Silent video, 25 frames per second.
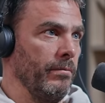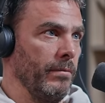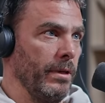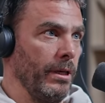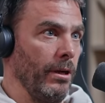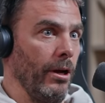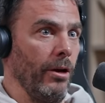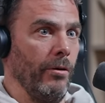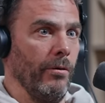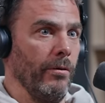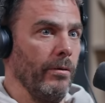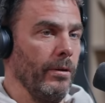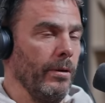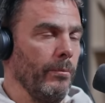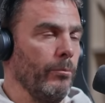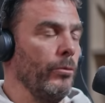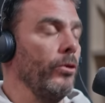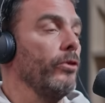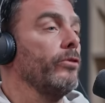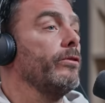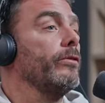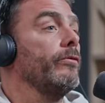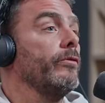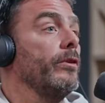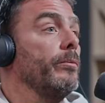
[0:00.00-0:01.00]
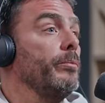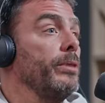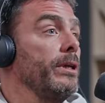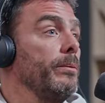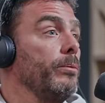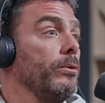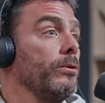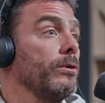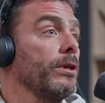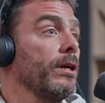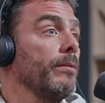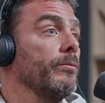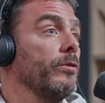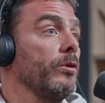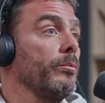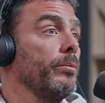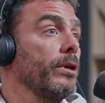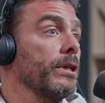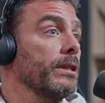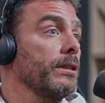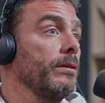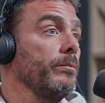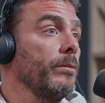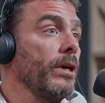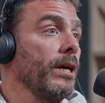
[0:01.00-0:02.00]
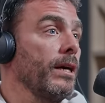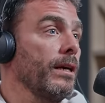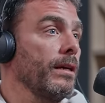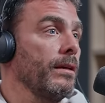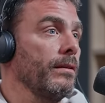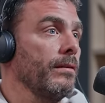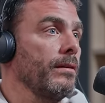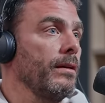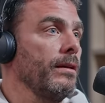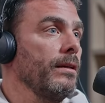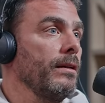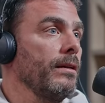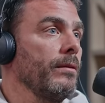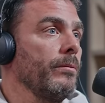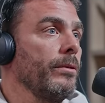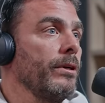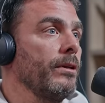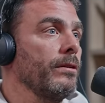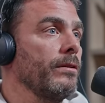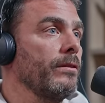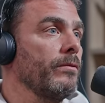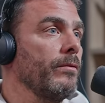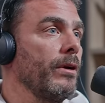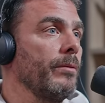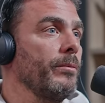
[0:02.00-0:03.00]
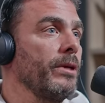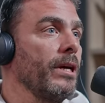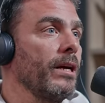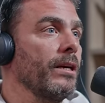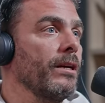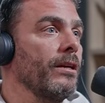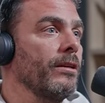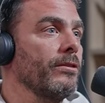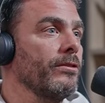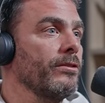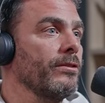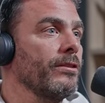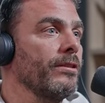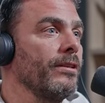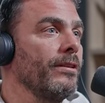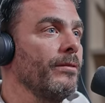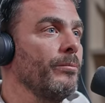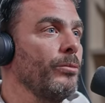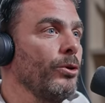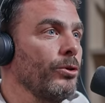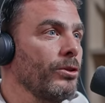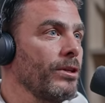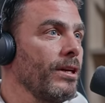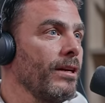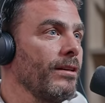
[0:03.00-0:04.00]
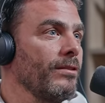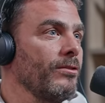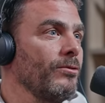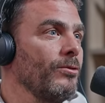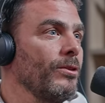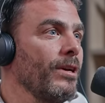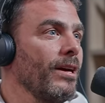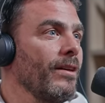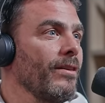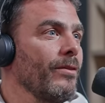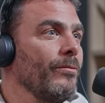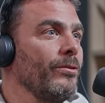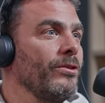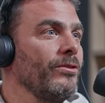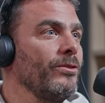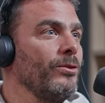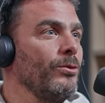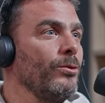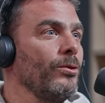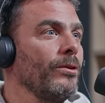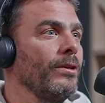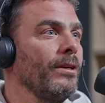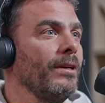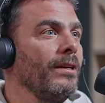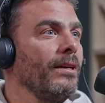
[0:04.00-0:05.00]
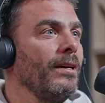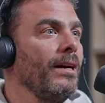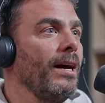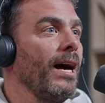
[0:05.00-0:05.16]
You know, most of the people who come to Bhakti Marga thinking about Swami Akash's uh, podcast together yeah, with you, yeah.